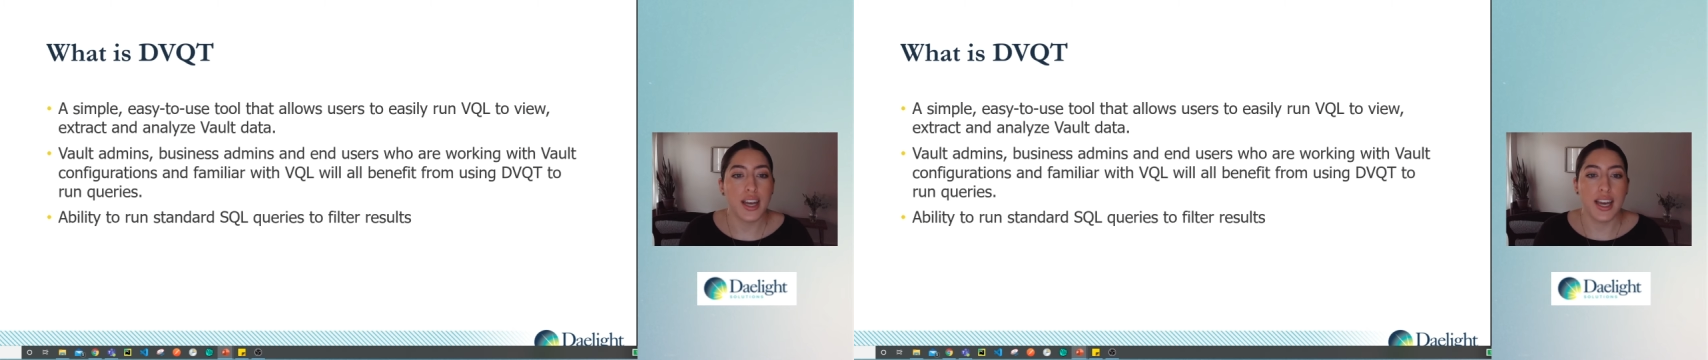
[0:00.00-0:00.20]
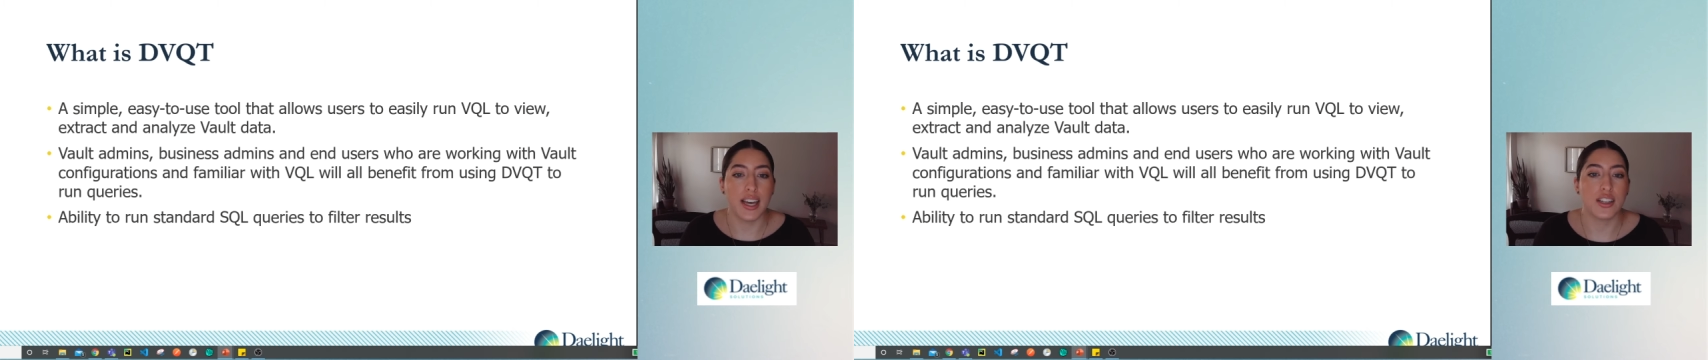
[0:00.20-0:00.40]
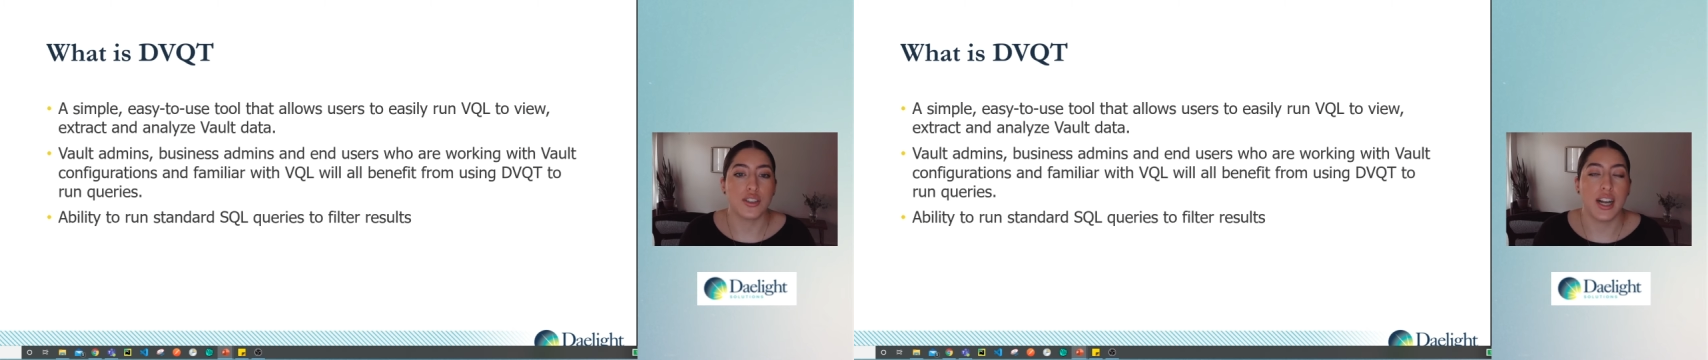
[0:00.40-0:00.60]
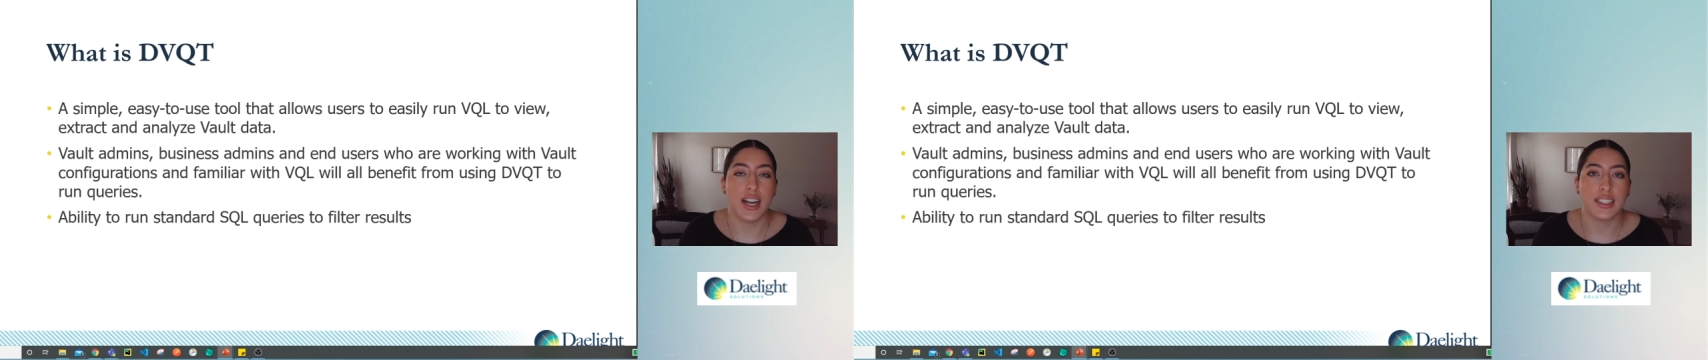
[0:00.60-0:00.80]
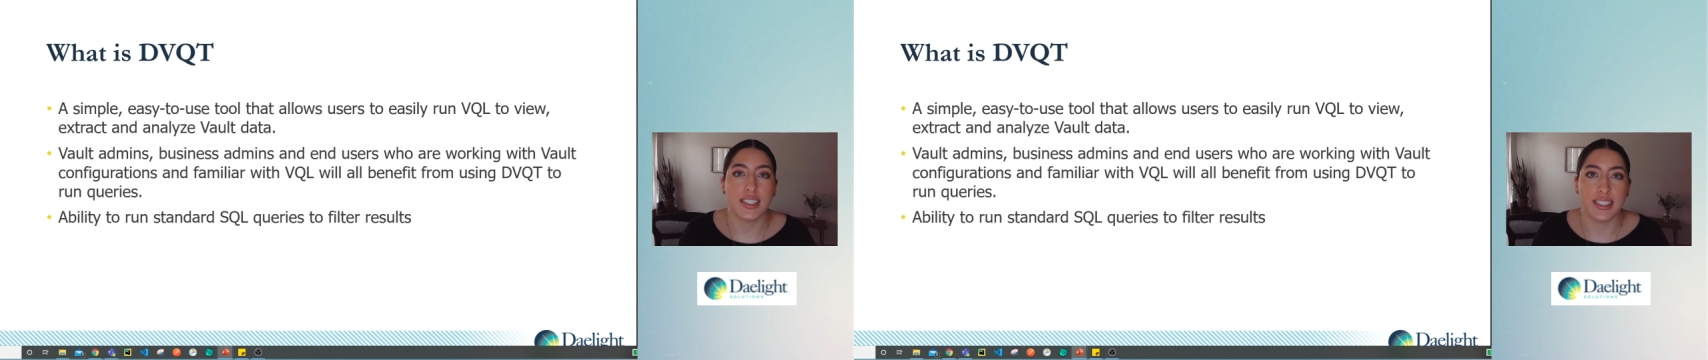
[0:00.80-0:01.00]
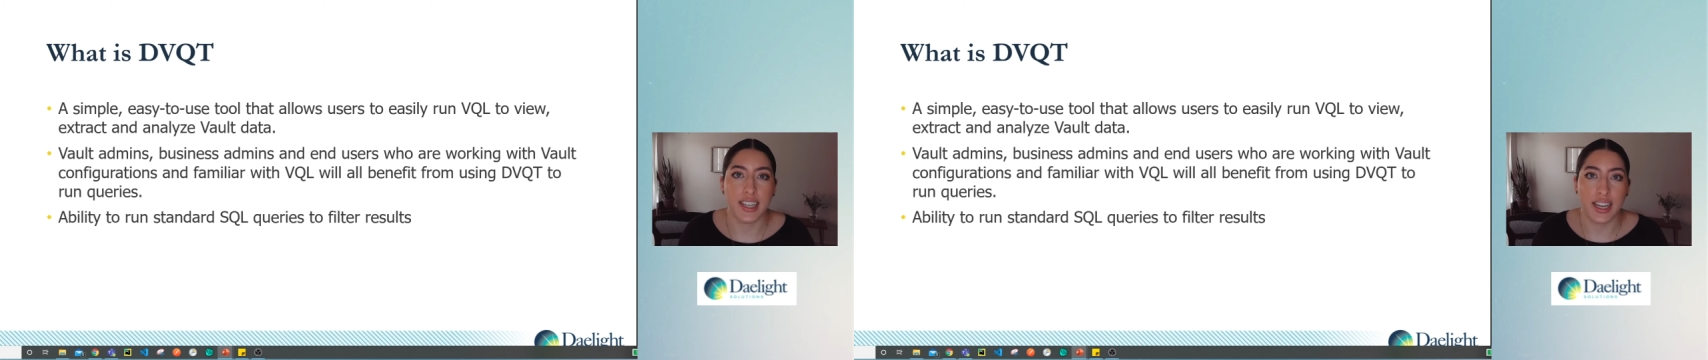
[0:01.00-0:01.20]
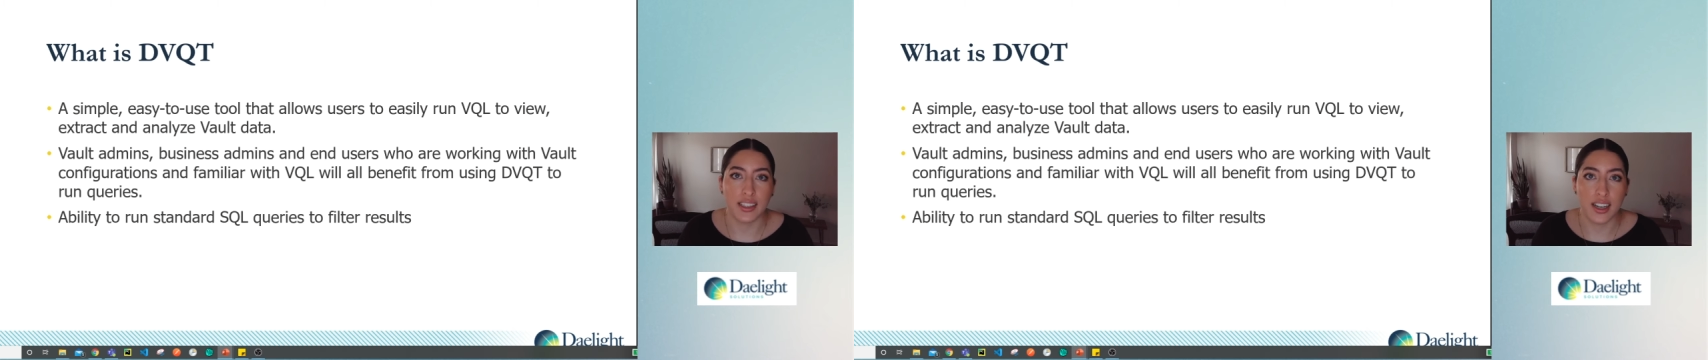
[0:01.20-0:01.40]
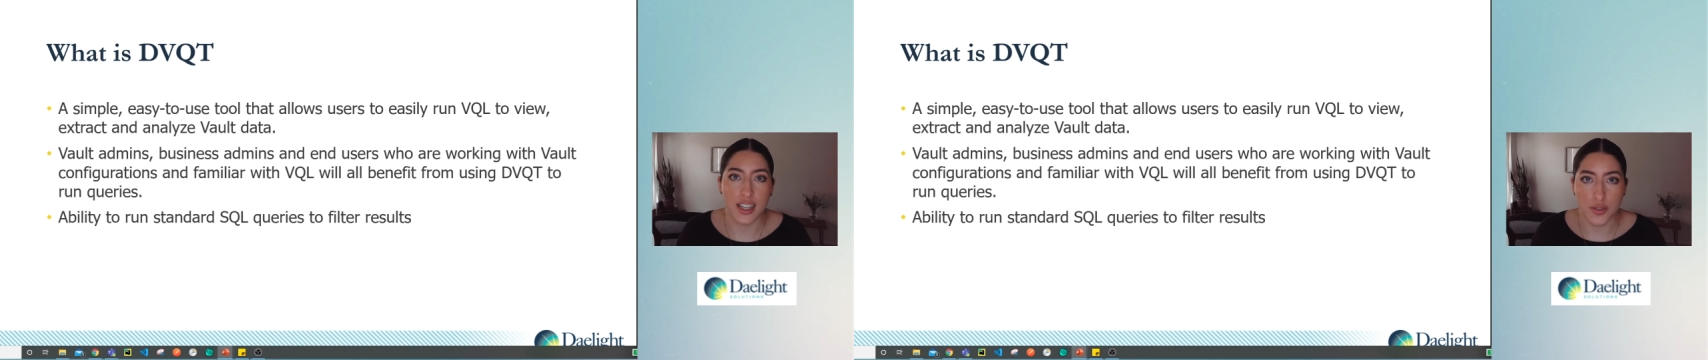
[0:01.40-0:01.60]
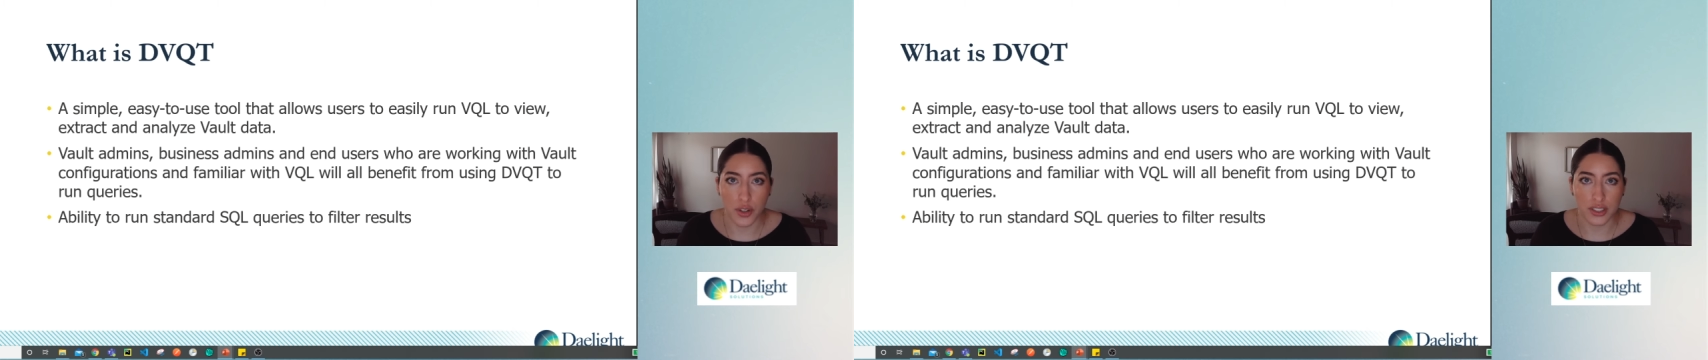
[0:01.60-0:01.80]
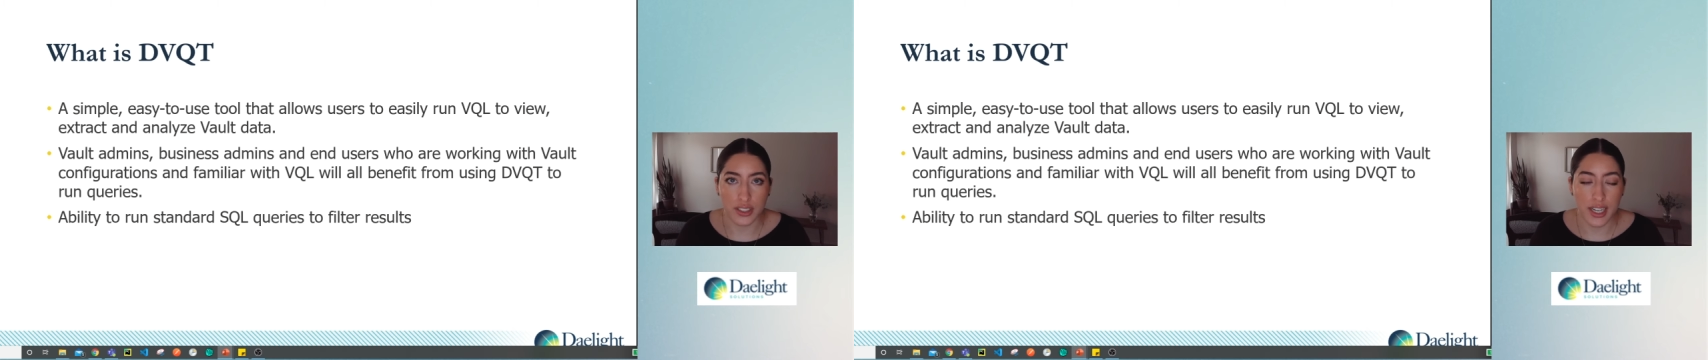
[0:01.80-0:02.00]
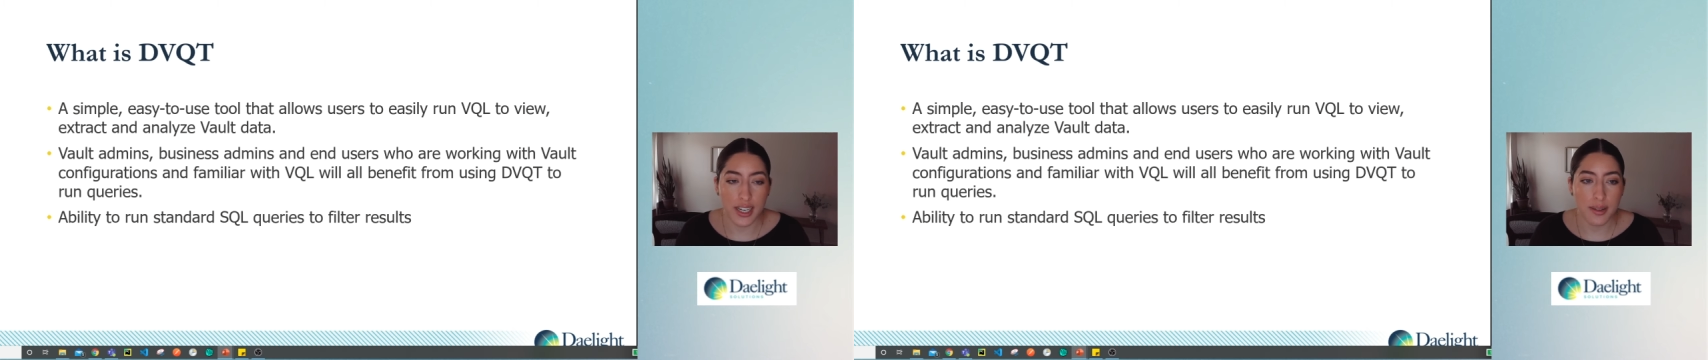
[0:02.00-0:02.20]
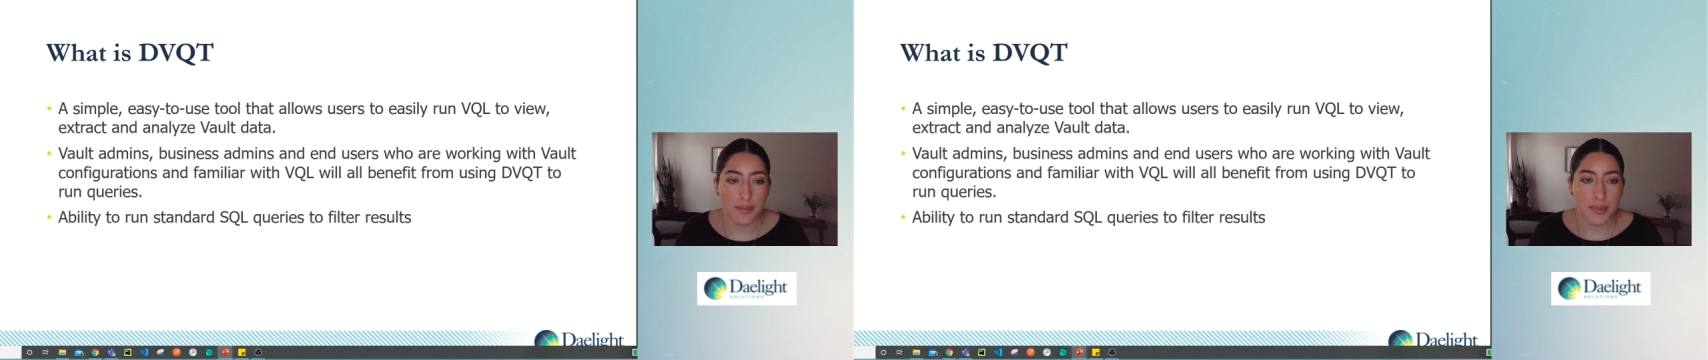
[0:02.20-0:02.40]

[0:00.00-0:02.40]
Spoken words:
extract, and analyze Vault data.